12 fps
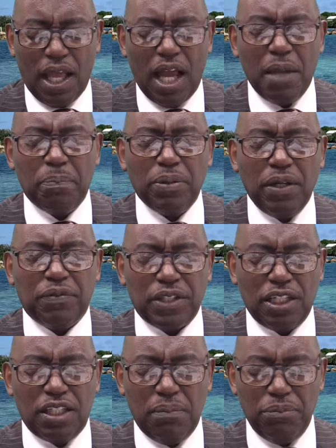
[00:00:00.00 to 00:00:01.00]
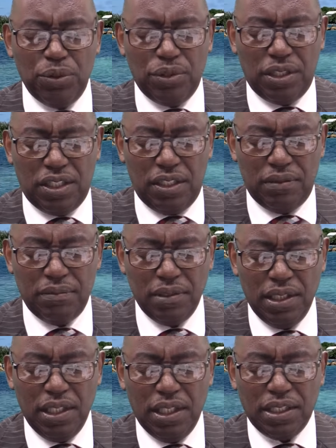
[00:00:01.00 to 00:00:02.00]
I pray for that community
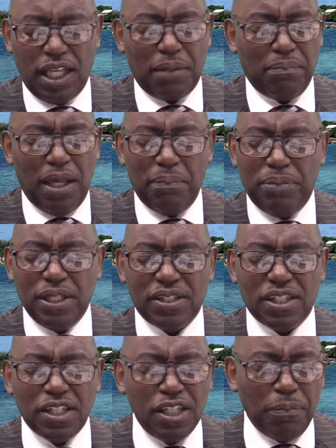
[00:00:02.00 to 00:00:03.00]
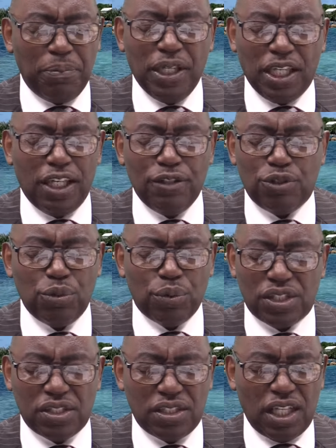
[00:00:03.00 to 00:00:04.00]
that may be slipping into a
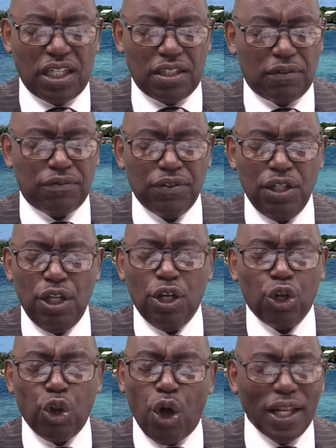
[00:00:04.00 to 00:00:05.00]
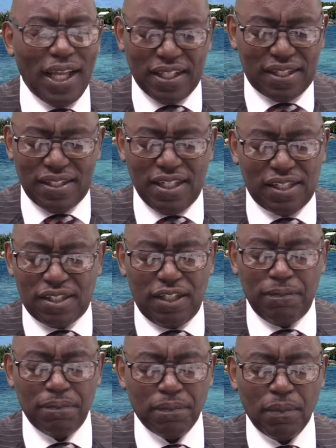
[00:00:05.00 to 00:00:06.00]
state of lawlessness
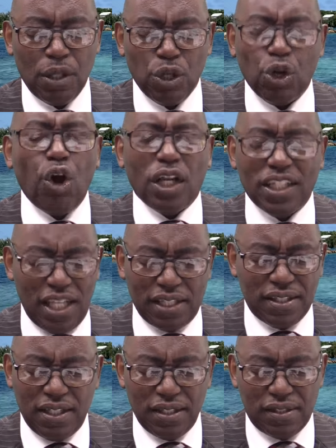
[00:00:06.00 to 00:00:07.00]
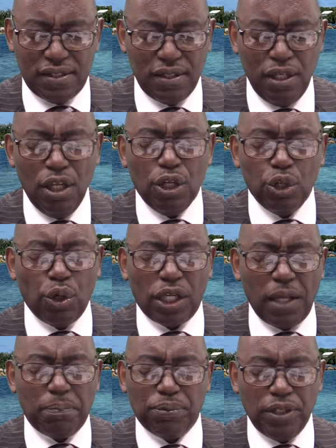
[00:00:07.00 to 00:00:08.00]
and godlessness. Lord,
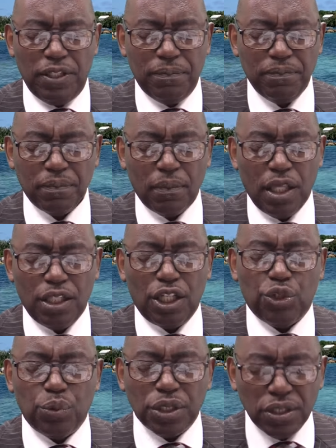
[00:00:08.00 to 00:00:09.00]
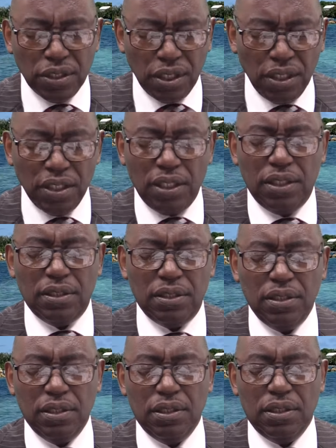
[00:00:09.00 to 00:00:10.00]
I pray that you would turn
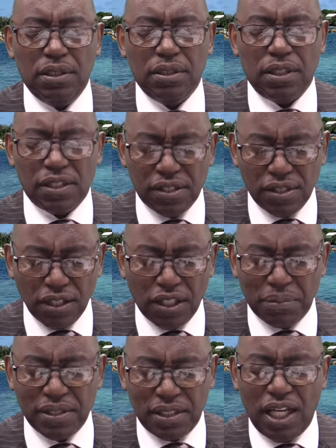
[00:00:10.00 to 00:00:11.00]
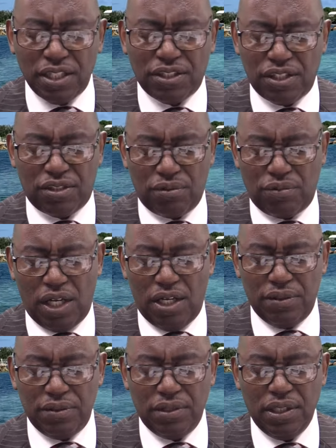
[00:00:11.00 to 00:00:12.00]
the circumstances
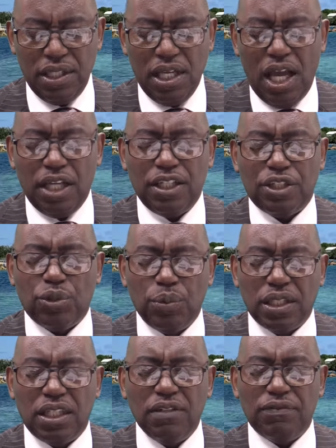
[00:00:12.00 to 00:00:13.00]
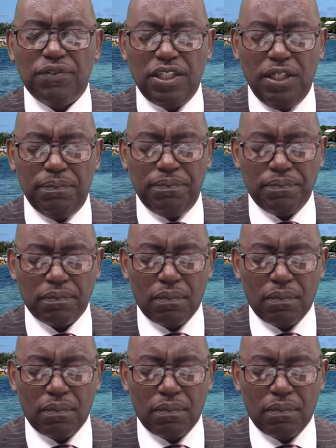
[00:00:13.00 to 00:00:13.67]
around and that you would give them